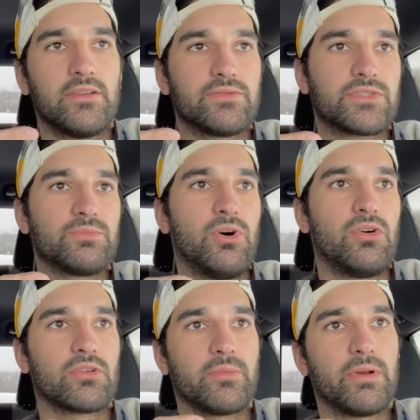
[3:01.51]
of
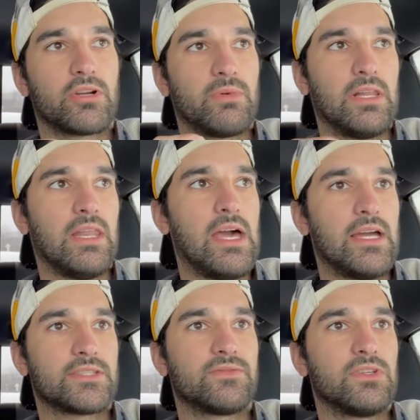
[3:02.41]
small compared to my
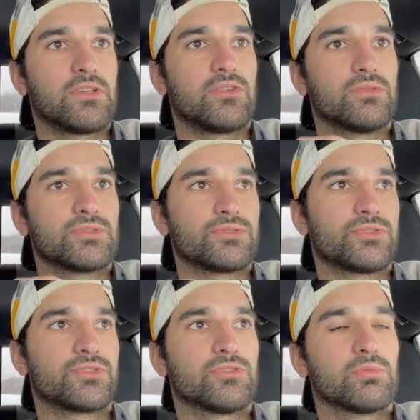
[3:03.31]
last vehicle, which was
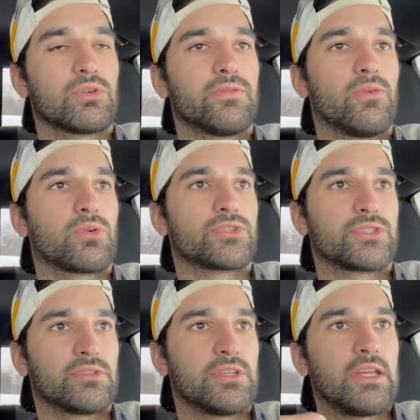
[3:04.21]
a Subaru
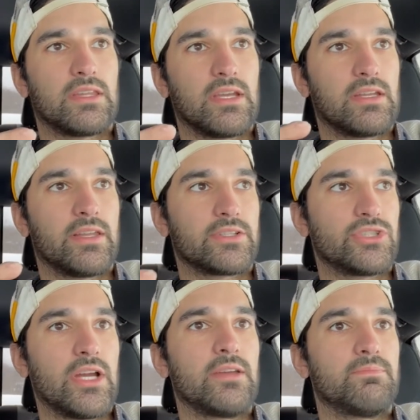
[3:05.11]
Forester. That thing had like
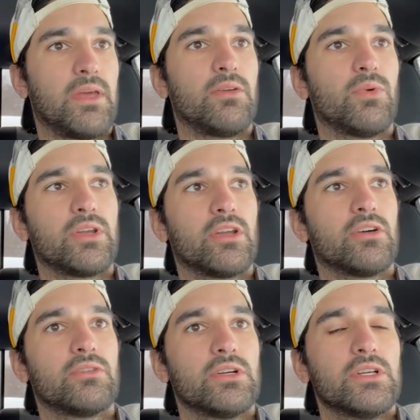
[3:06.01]
giant bay
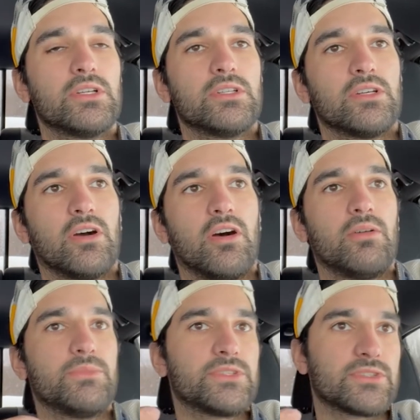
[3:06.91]
window.
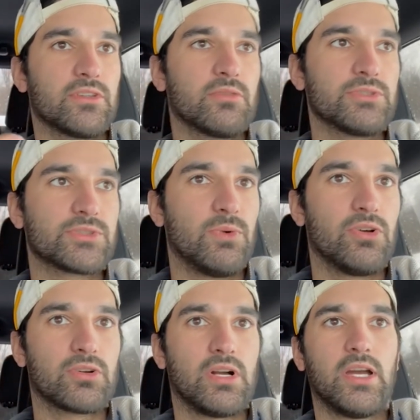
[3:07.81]
This is a little bit
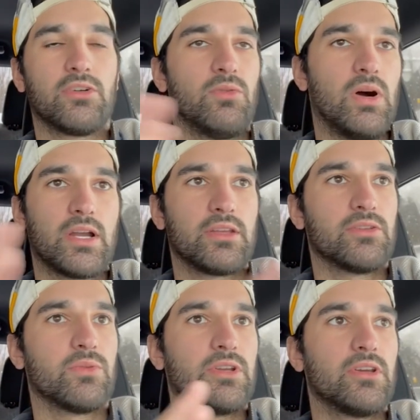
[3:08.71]
smaller. I don't want it in
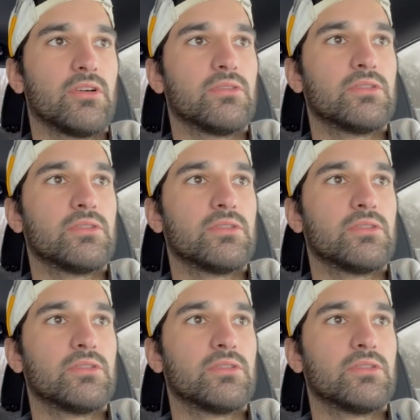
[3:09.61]
the window.